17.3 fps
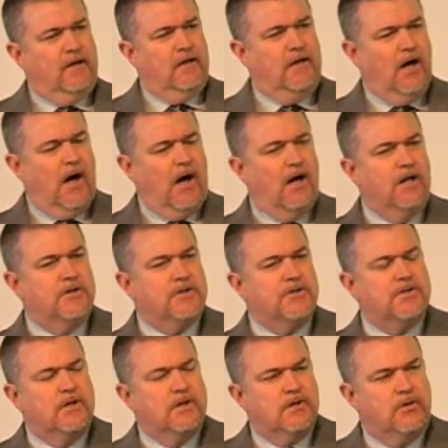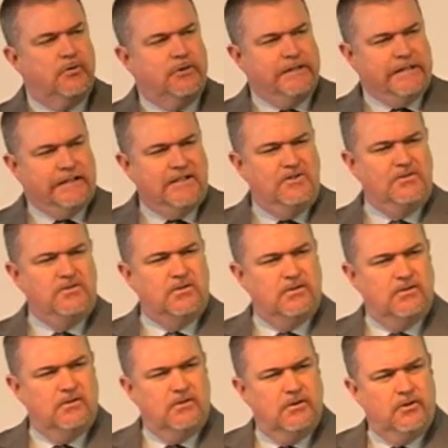God's
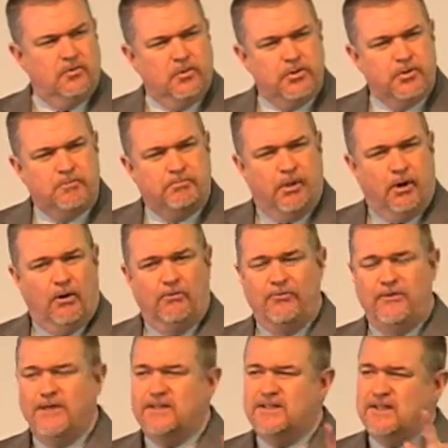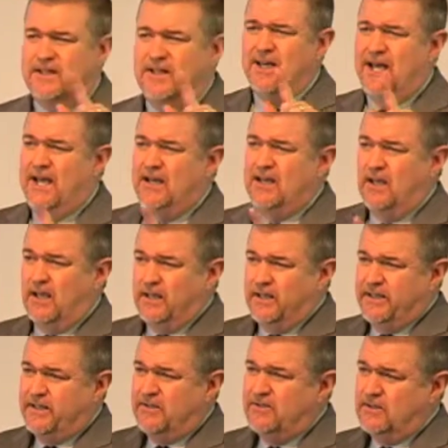creation was perfect lacking
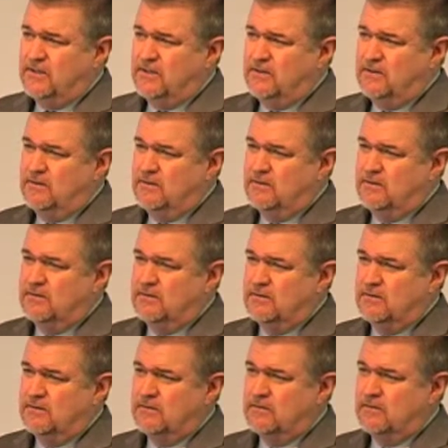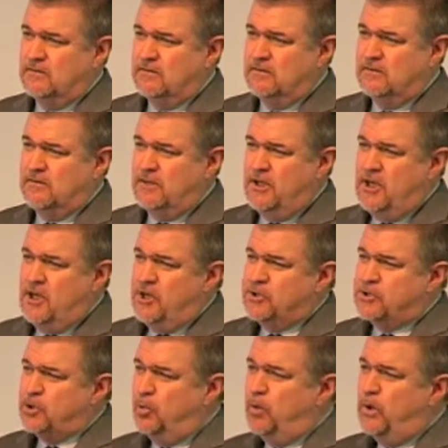nothing.
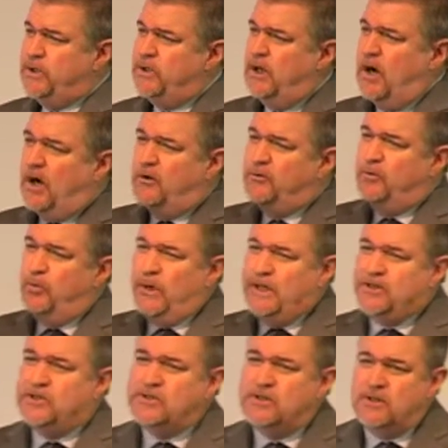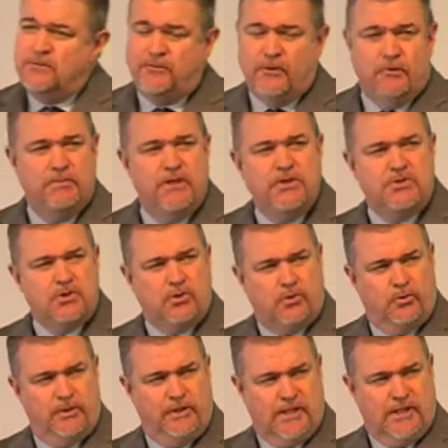So when God rested from His
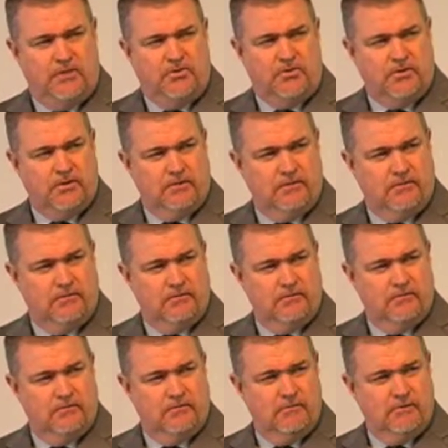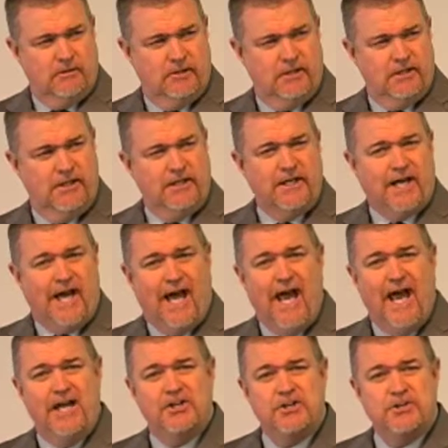creation, it
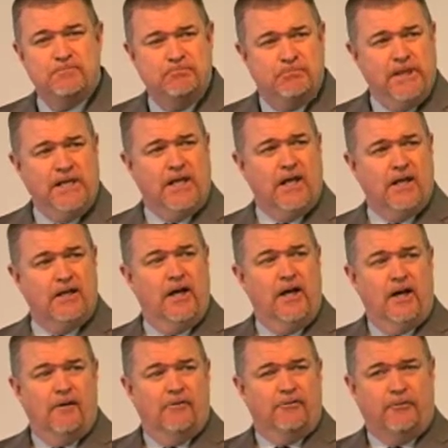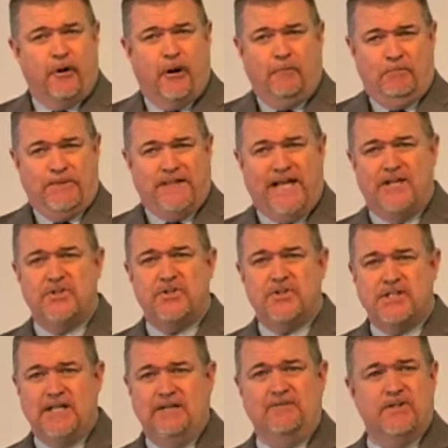has been from that
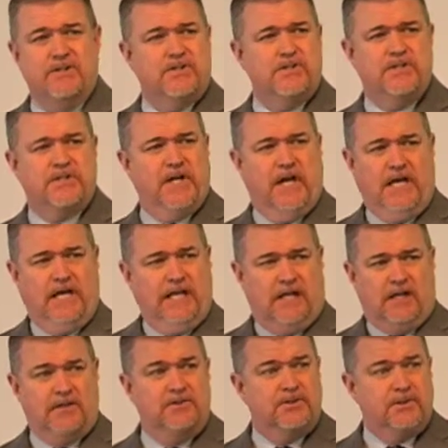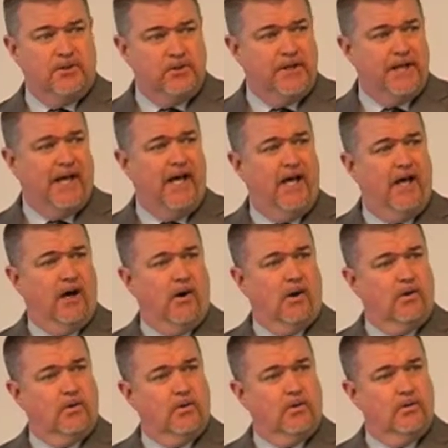seventh day until
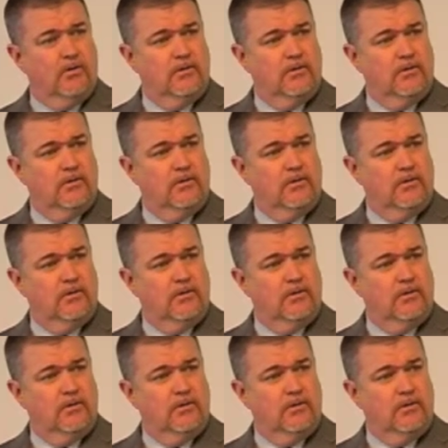now